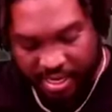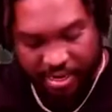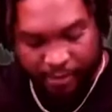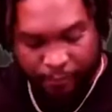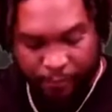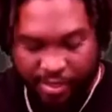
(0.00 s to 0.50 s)

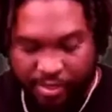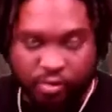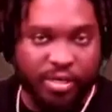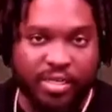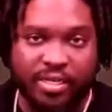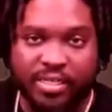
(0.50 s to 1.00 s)
If we
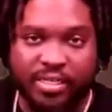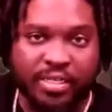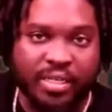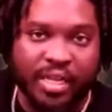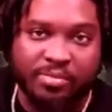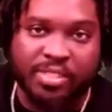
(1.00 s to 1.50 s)
grilling,
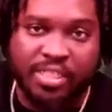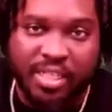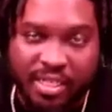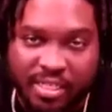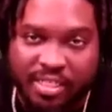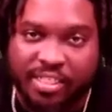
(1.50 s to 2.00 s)
I'm
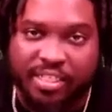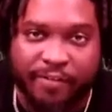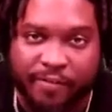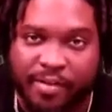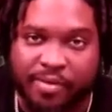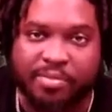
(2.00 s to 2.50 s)
chilling. You
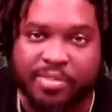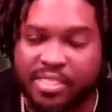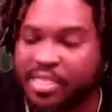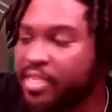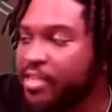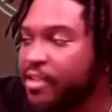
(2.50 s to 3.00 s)
feel what I'm
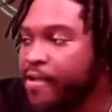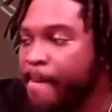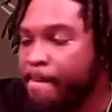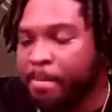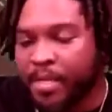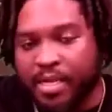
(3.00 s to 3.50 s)
saying?
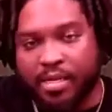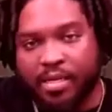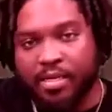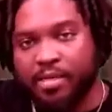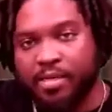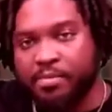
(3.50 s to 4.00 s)

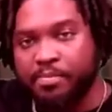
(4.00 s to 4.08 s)
But